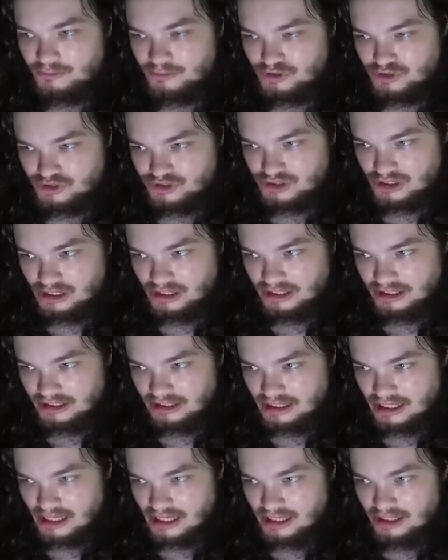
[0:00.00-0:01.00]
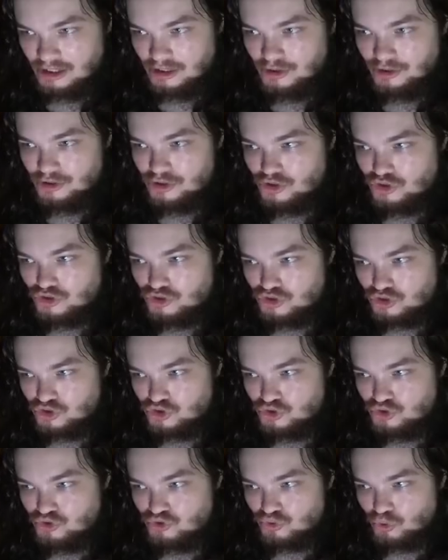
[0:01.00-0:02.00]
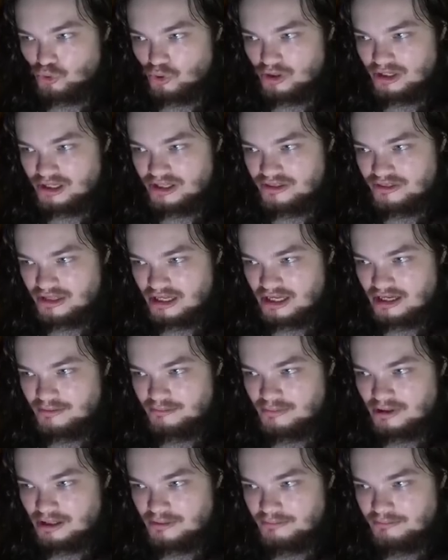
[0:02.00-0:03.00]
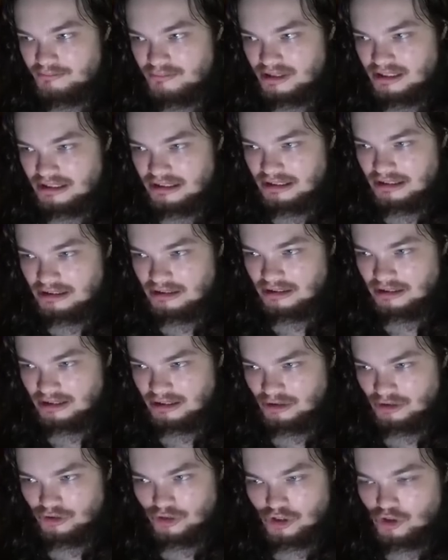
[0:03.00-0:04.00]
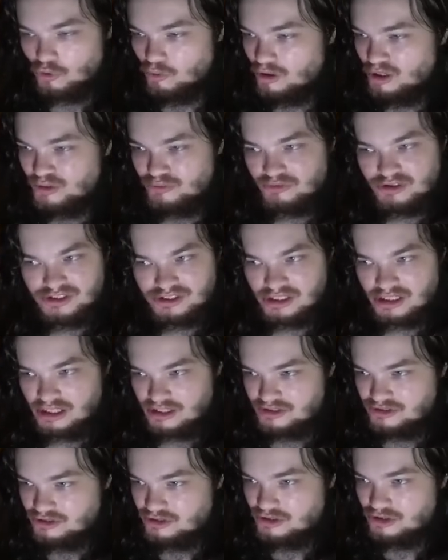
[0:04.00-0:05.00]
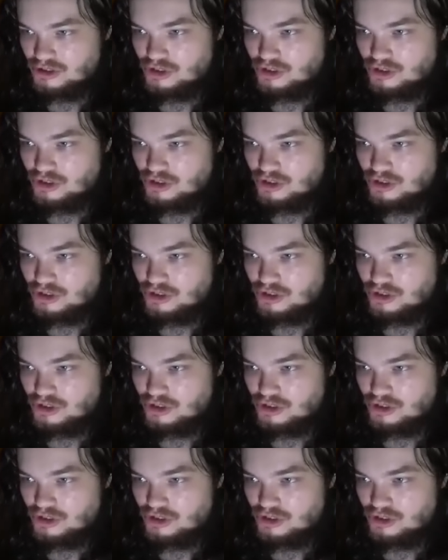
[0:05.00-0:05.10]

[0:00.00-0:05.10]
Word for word: Just say that again. Destroy them immediately. No one resist.